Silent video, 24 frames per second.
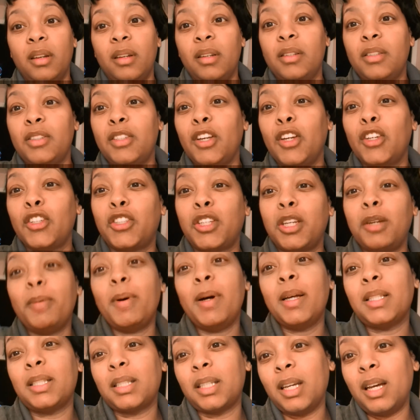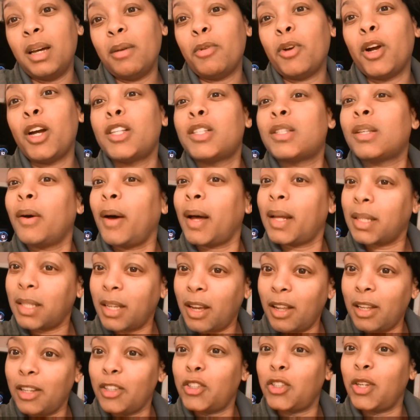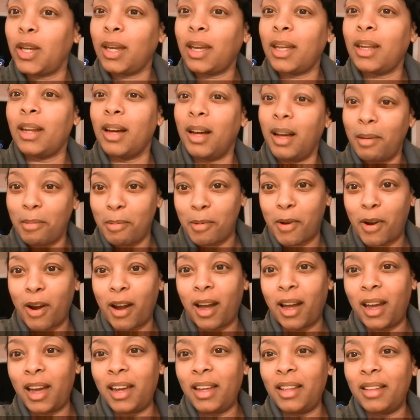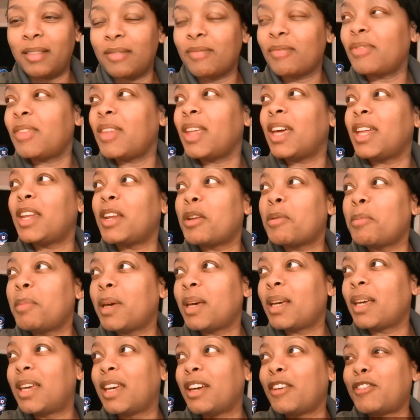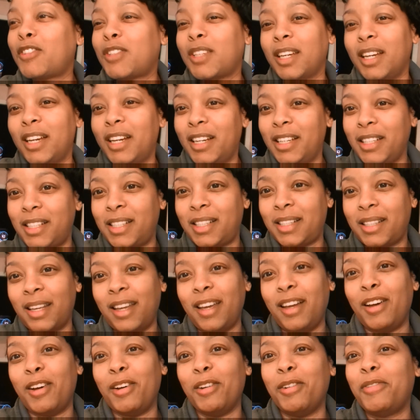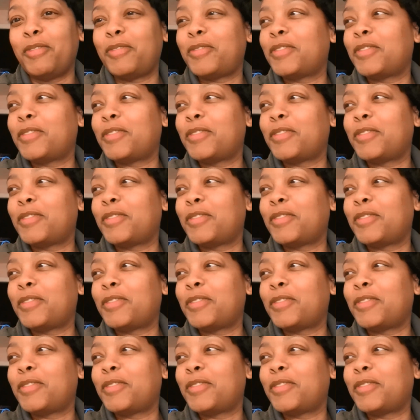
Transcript: So she wants to upgrade. So I told her she can upgrade, and it'll be a gift to herself.